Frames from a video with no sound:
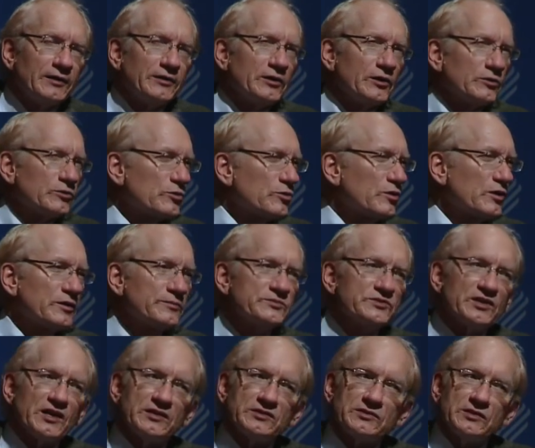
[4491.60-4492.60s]
you know, quorum
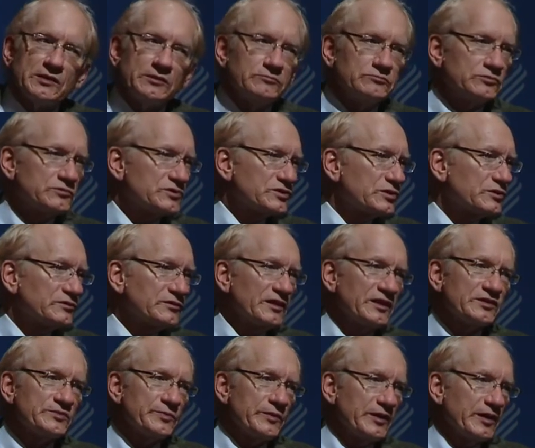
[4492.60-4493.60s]
sensing
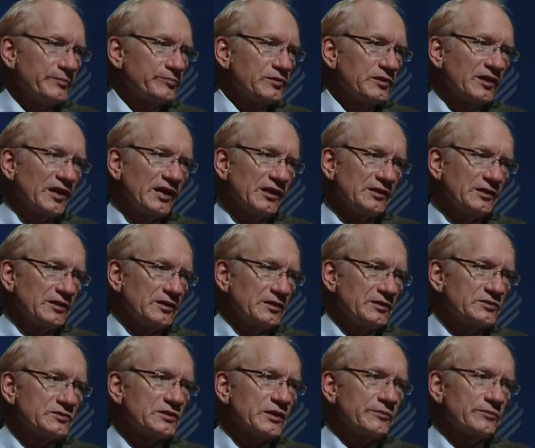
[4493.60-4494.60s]
certainly has been implicated
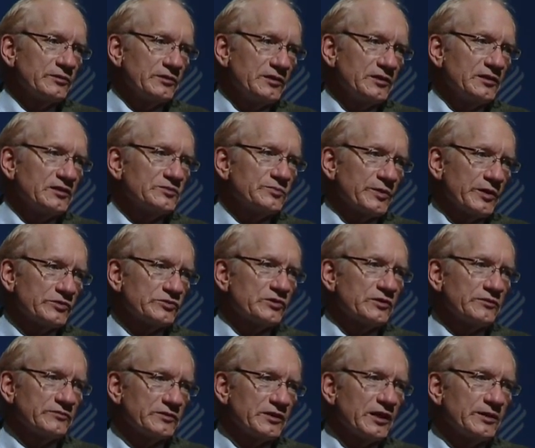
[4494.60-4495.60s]
in some of the
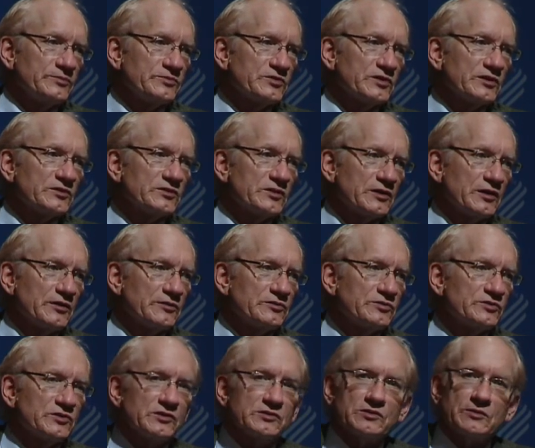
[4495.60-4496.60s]
expression of type 6 and
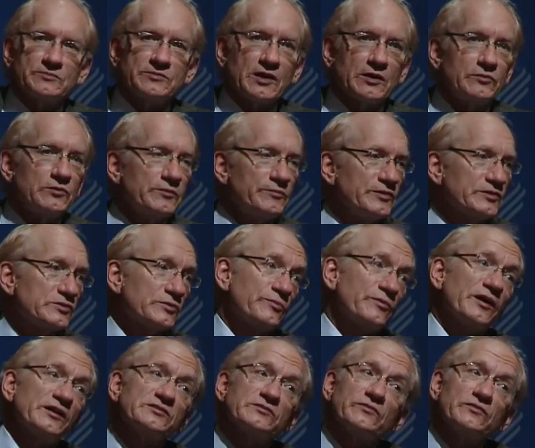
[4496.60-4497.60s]
other systems. I wouldn't be
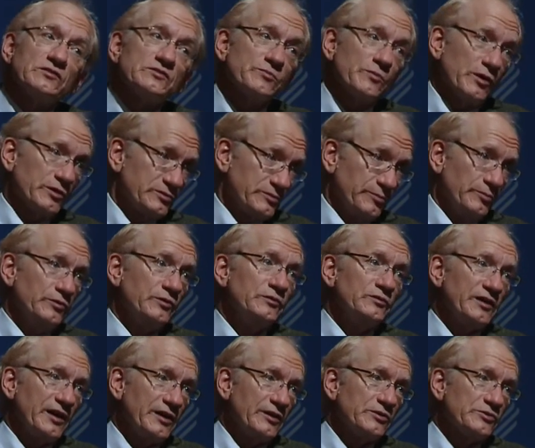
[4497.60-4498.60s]
surprised if there's
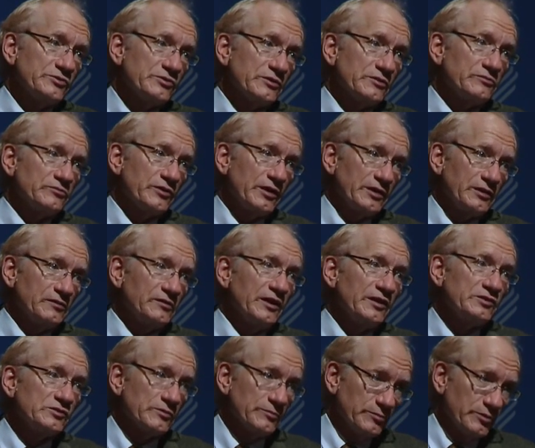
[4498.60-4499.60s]
multiple layers of
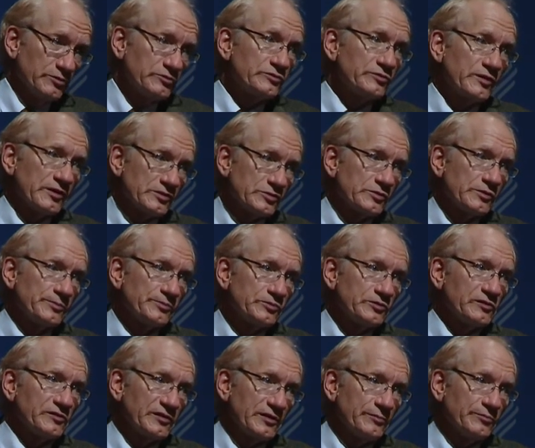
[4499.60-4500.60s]
regulation, both
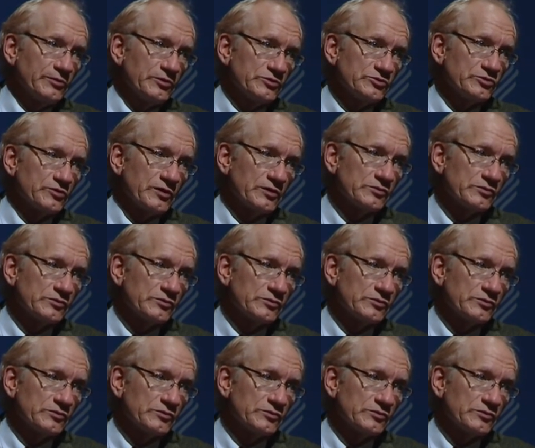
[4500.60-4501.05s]
transcriptionally and post